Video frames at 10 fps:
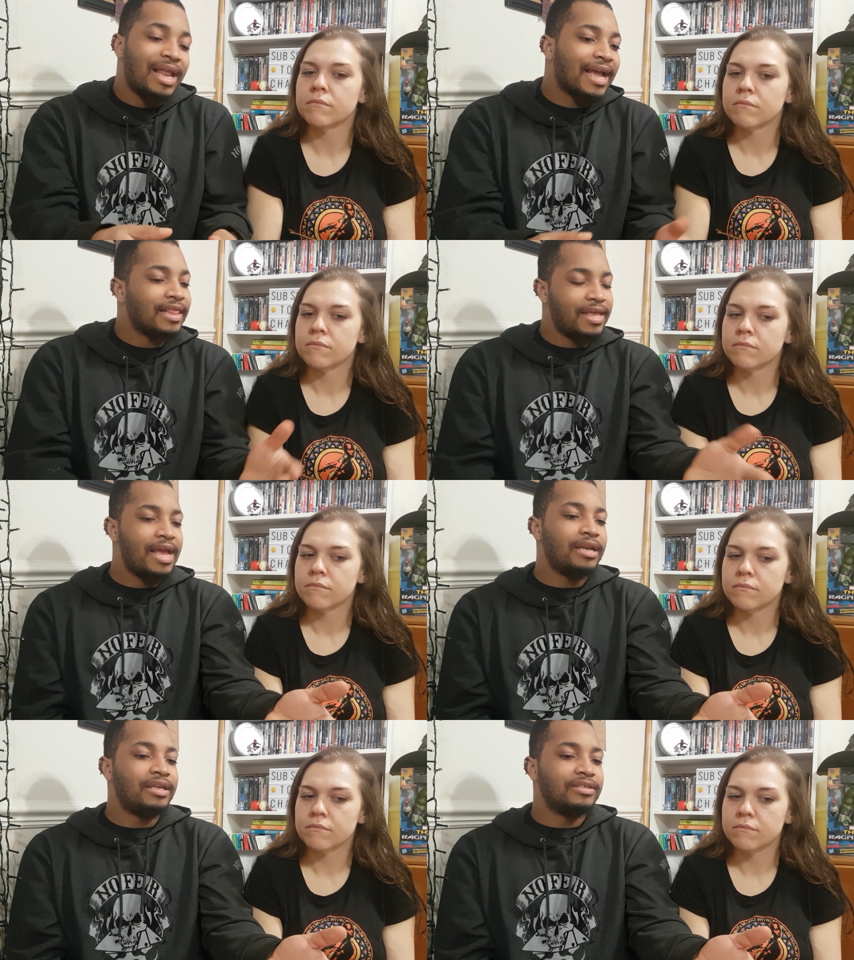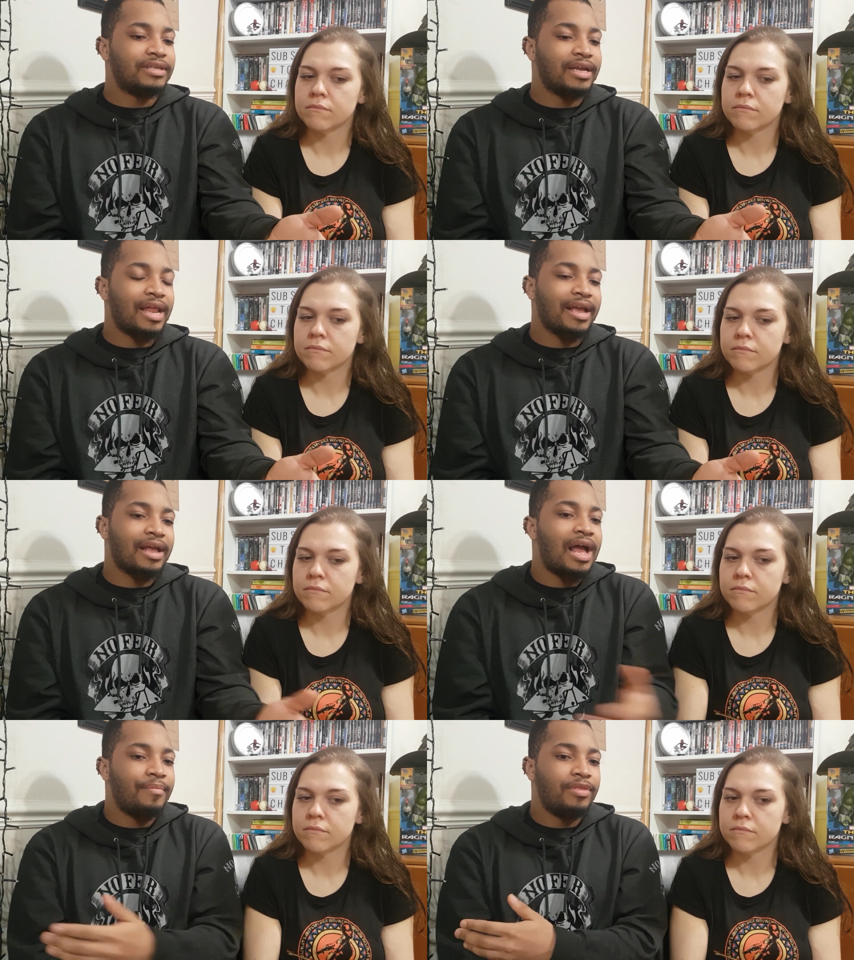Speaker 1: Like at the end, he's saying,
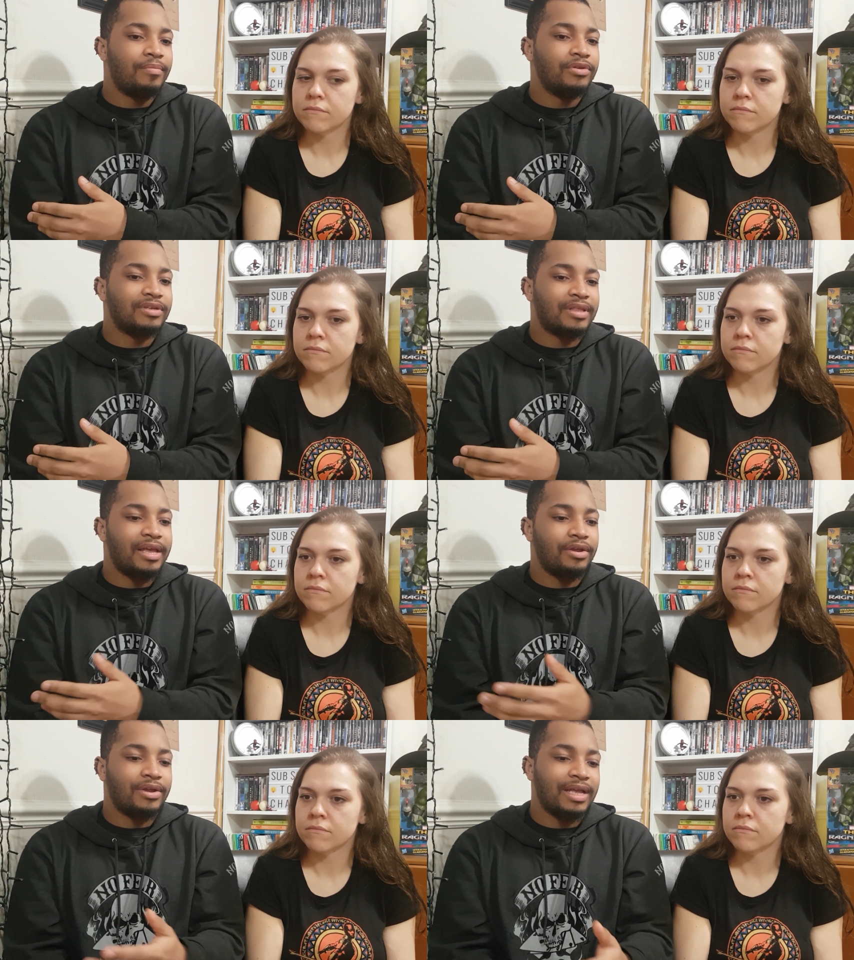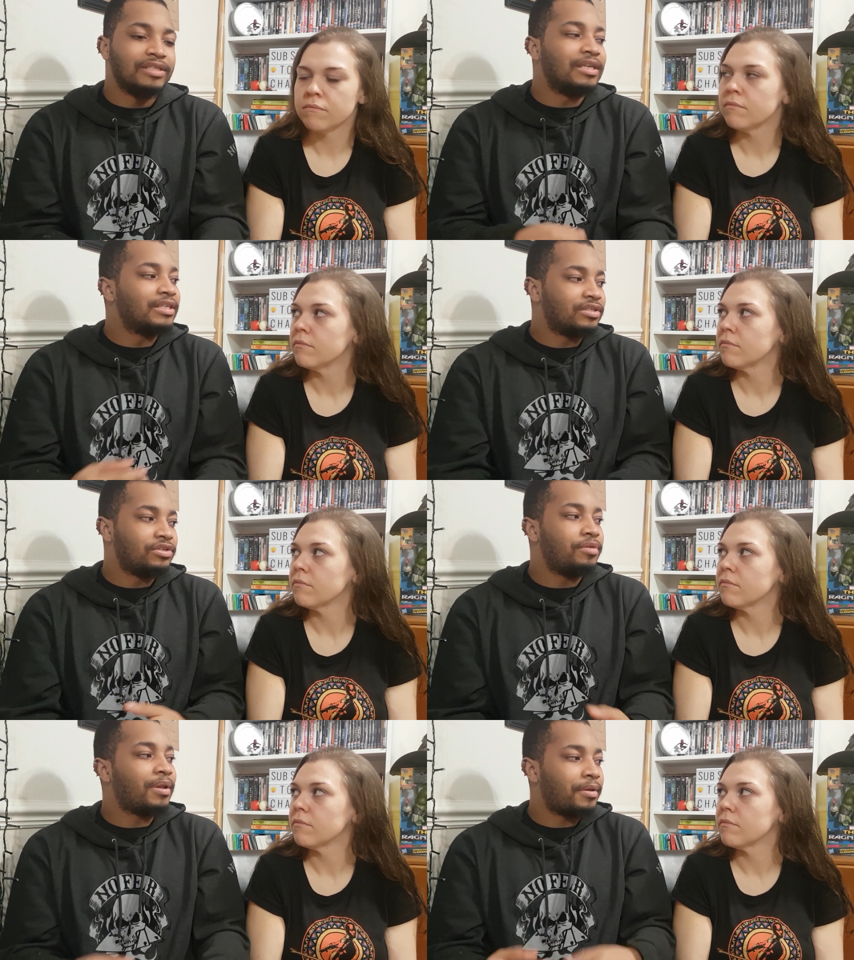"Like I'm the music that your kids listen
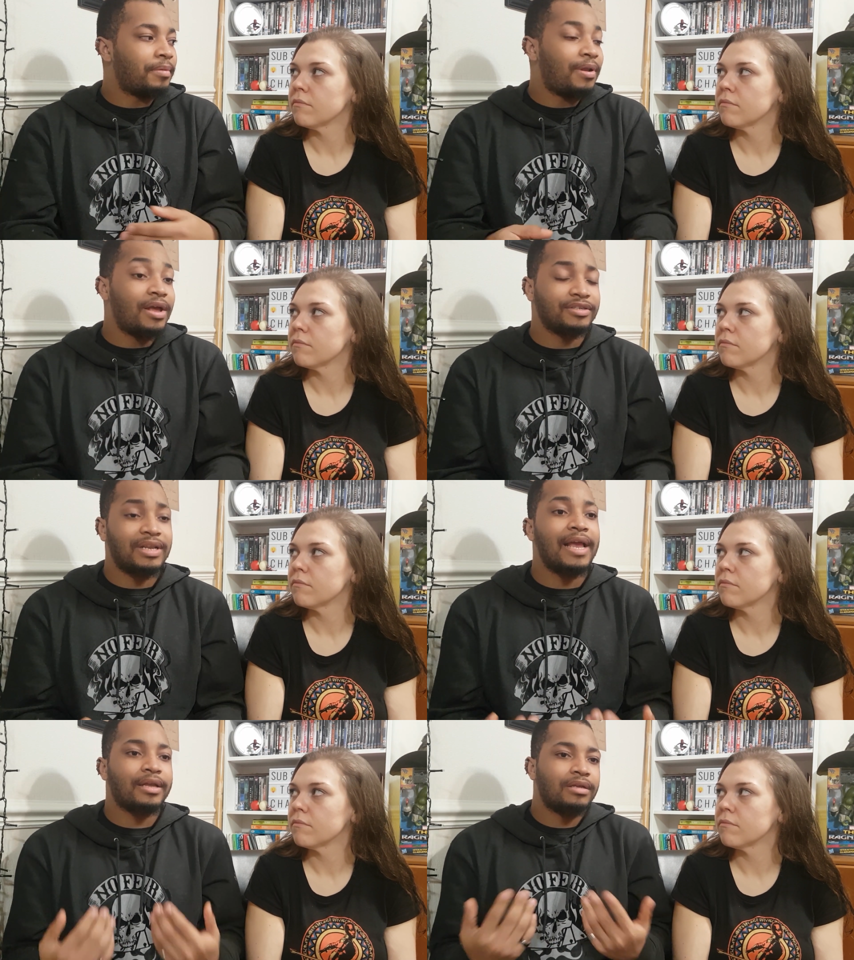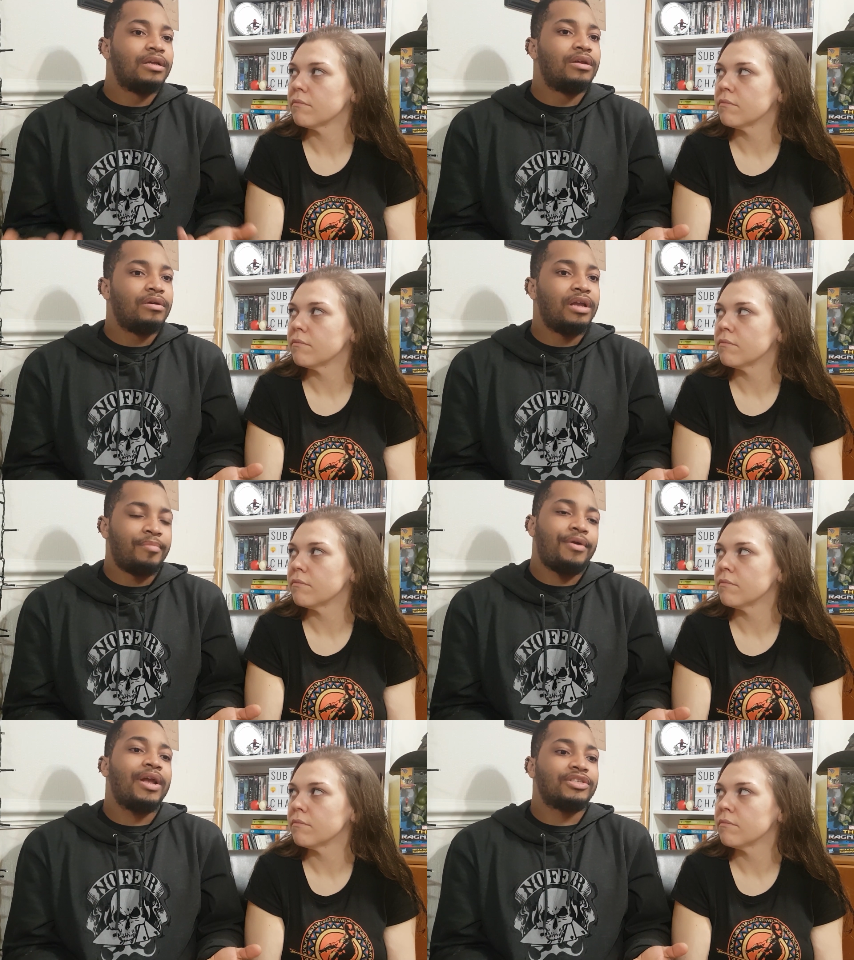to," blah blah blah. And it's like,
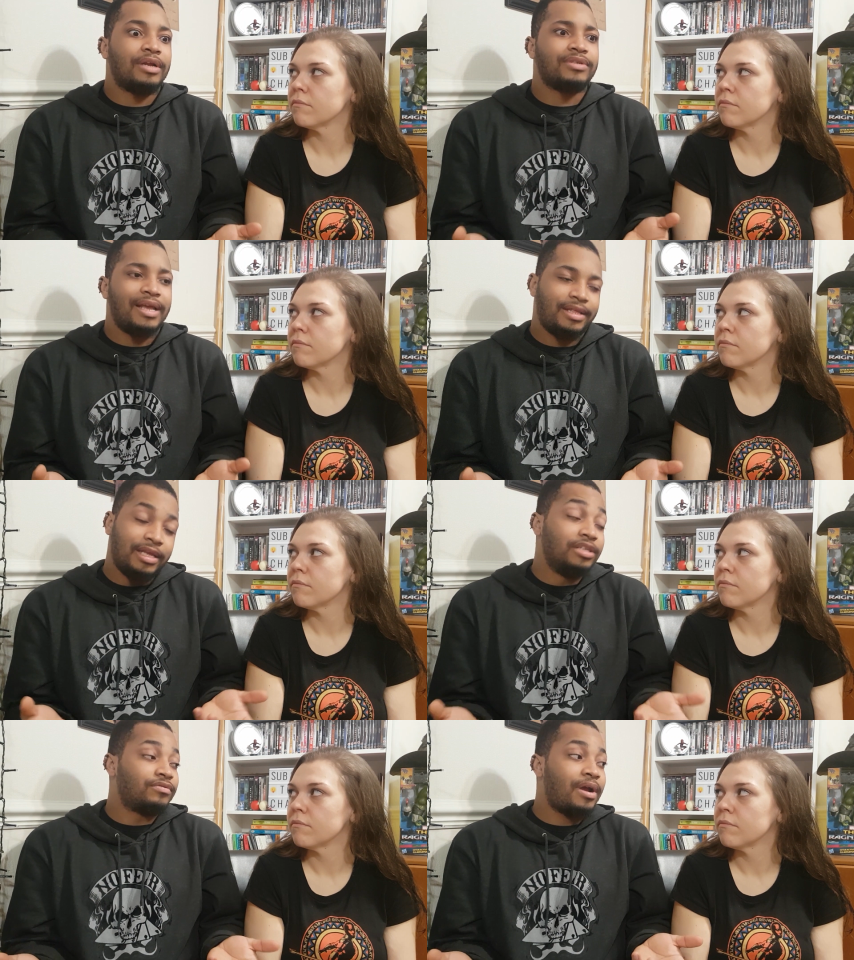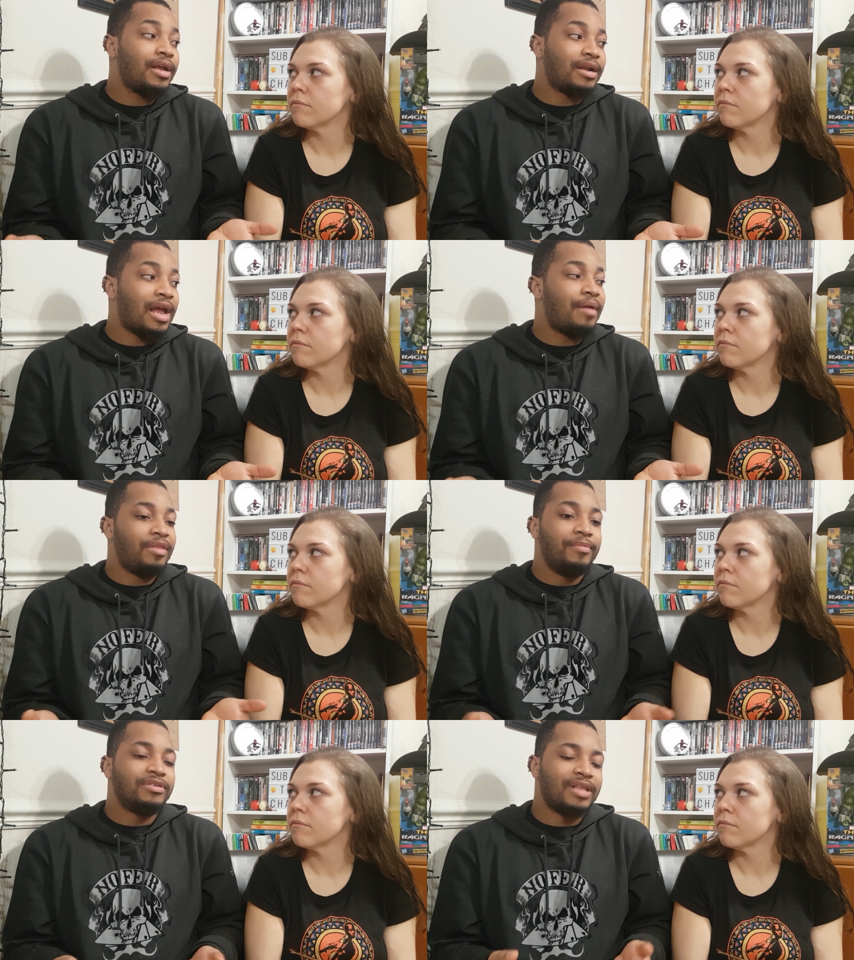in my reaction, I was like, "He's right.
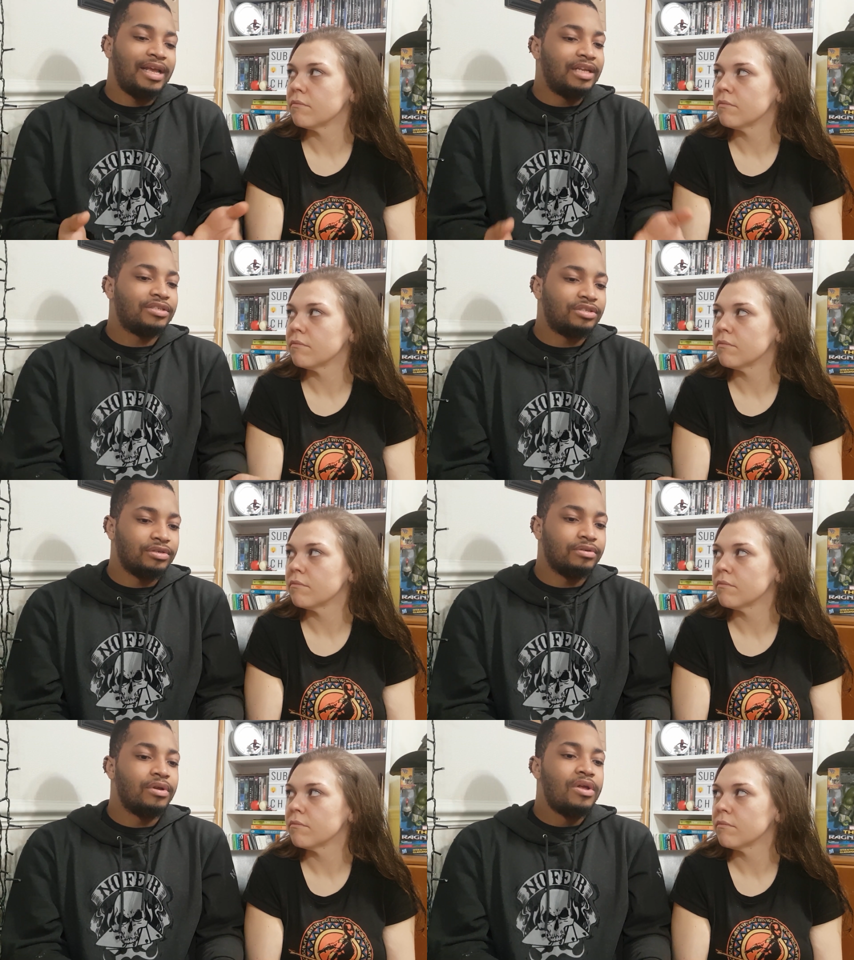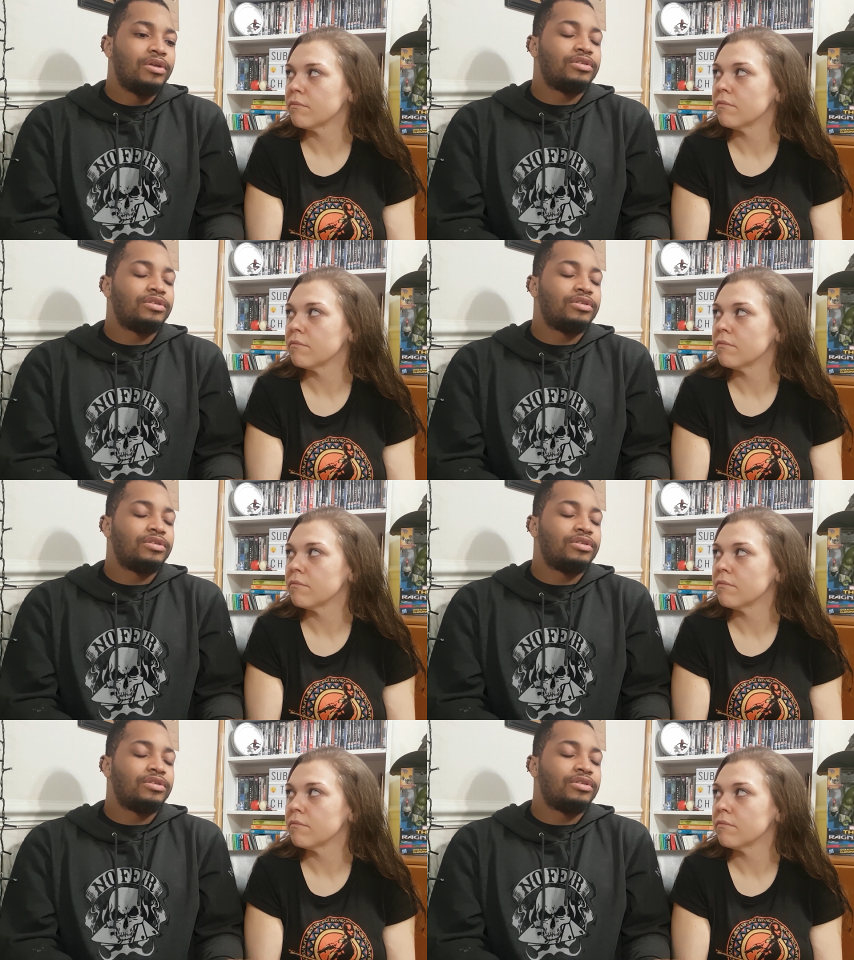I'm the music that you listen to.